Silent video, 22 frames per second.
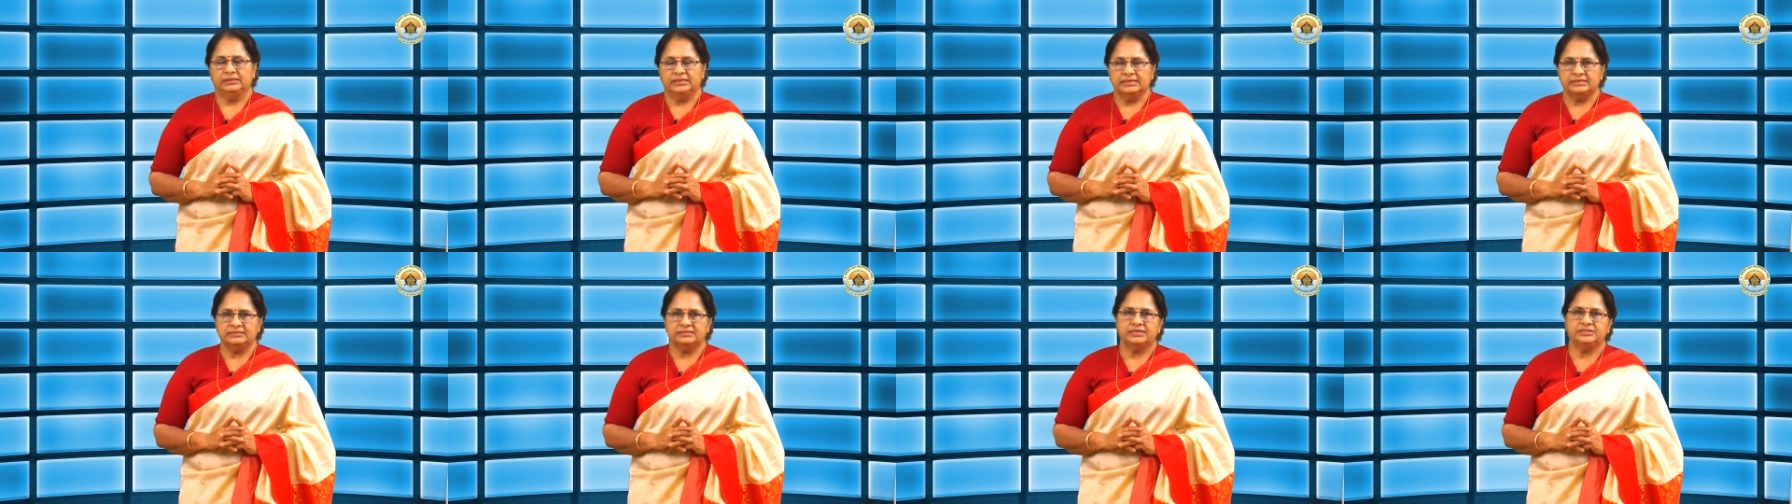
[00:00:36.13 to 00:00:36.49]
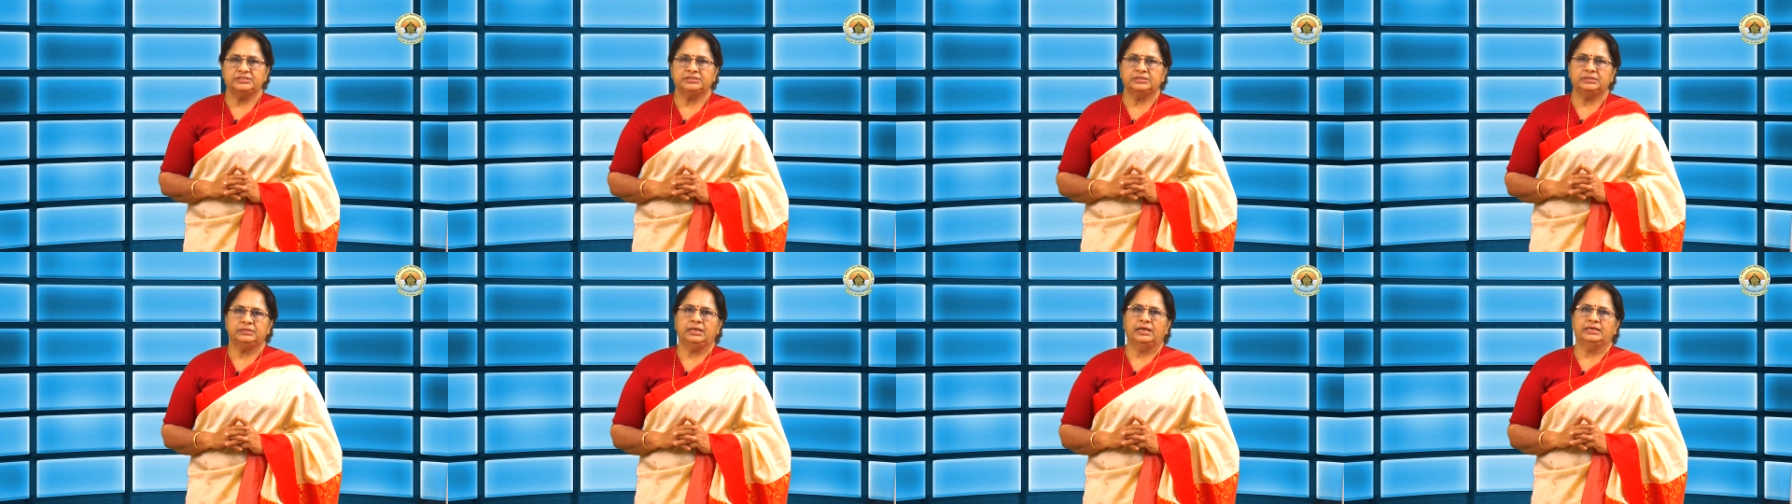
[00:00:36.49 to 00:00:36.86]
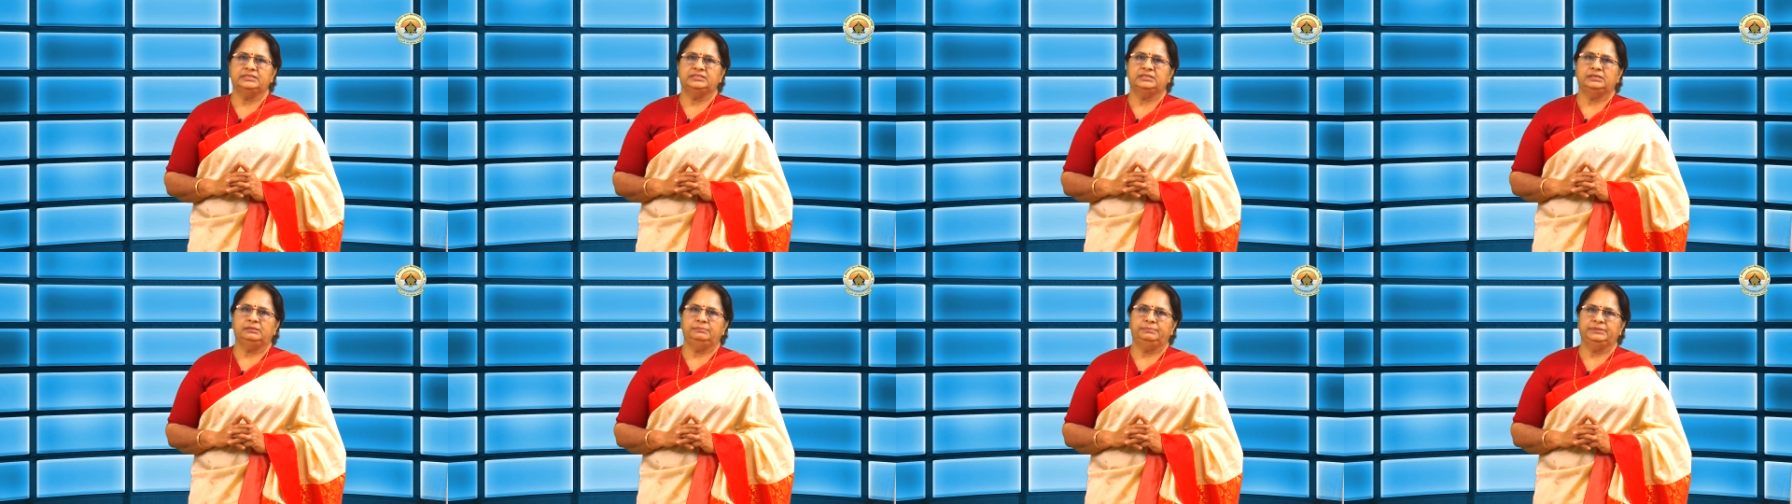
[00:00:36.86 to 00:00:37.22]
this session I
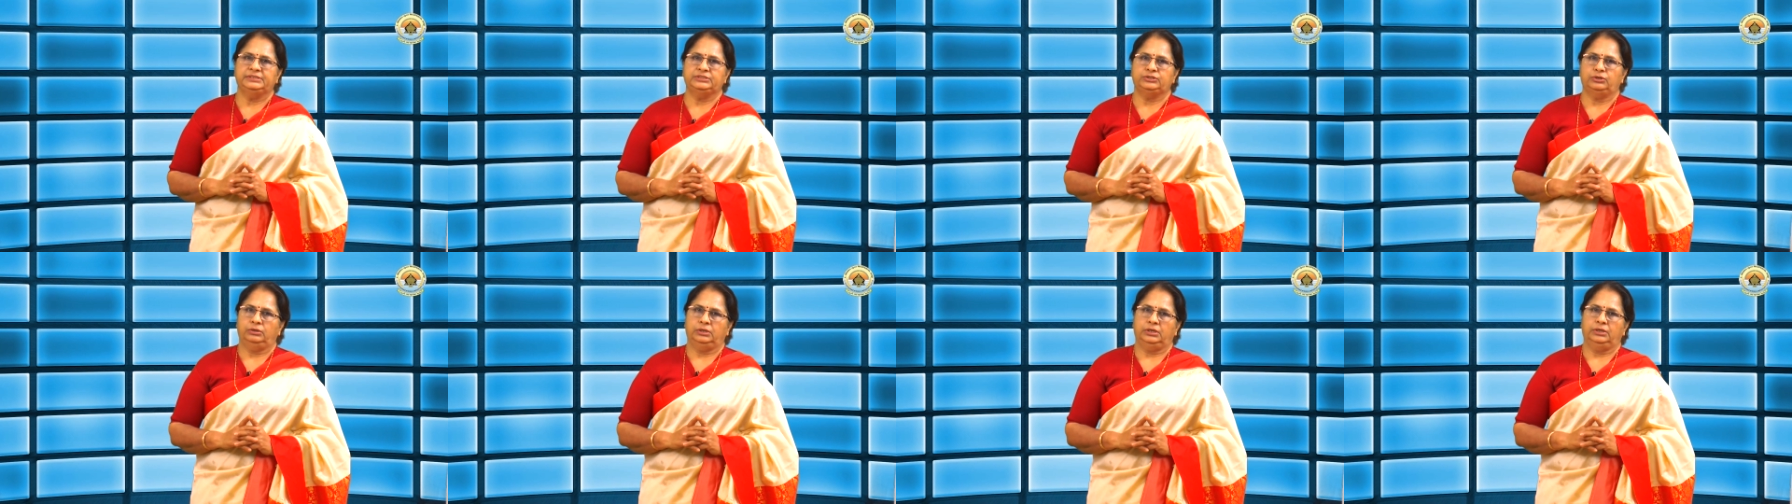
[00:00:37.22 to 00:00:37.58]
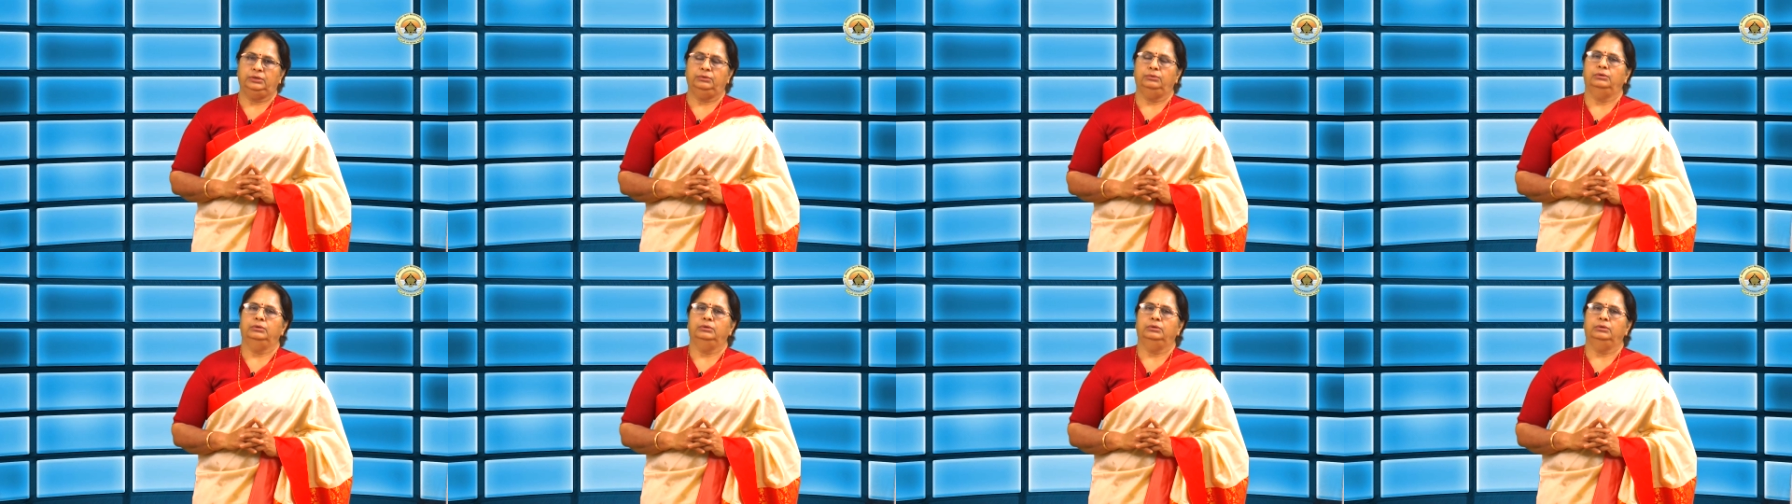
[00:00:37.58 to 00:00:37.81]
shall be talking